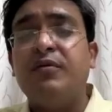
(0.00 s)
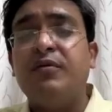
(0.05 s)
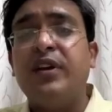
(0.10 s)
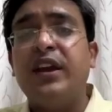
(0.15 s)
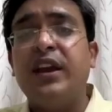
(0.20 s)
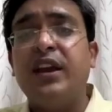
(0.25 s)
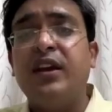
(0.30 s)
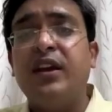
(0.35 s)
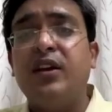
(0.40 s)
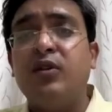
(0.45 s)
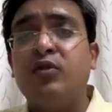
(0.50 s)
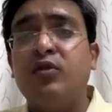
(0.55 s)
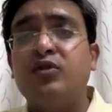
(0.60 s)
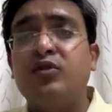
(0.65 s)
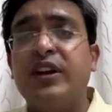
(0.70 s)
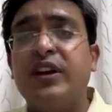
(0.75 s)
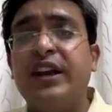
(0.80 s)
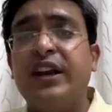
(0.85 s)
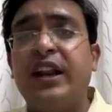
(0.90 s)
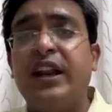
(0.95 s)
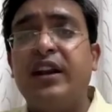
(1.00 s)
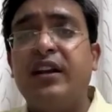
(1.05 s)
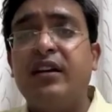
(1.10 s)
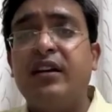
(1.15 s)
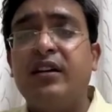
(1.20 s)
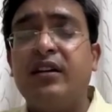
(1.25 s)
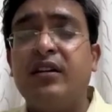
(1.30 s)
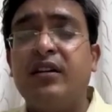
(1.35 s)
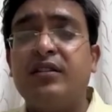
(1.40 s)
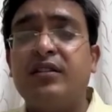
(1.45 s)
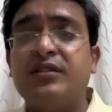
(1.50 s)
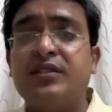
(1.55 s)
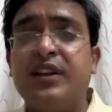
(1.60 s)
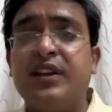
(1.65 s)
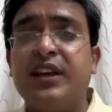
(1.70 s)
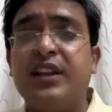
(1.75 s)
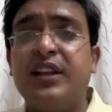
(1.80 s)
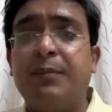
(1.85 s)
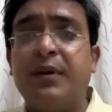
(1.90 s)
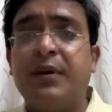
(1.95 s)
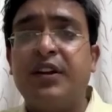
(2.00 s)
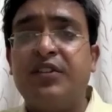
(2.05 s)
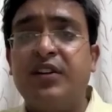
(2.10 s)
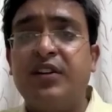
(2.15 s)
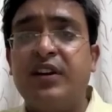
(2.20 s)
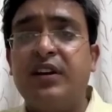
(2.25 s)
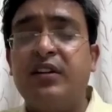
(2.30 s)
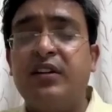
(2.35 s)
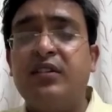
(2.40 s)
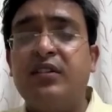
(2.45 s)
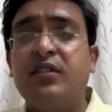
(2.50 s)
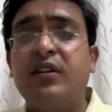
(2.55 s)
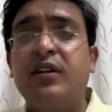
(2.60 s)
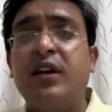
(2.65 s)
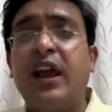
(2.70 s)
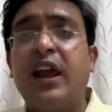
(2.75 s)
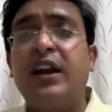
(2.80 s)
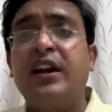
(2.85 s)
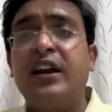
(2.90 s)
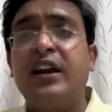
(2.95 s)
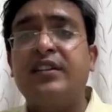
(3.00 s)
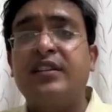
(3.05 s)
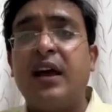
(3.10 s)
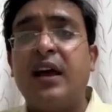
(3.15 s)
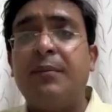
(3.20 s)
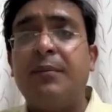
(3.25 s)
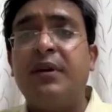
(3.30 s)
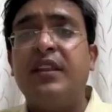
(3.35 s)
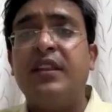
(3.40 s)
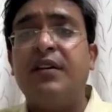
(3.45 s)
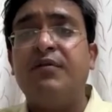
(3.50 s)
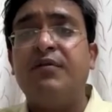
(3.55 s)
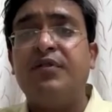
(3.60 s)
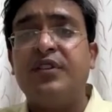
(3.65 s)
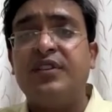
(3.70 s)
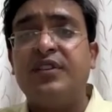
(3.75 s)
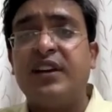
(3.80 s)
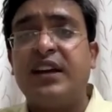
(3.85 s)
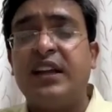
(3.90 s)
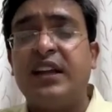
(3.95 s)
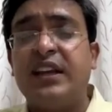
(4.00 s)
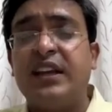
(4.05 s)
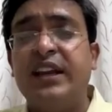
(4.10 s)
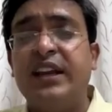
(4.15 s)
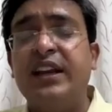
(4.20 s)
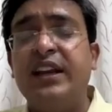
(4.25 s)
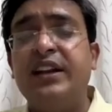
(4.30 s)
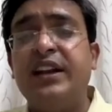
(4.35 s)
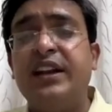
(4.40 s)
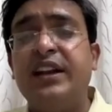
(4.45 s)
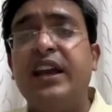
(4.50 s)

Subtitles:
we usually see the patients and examine them physically,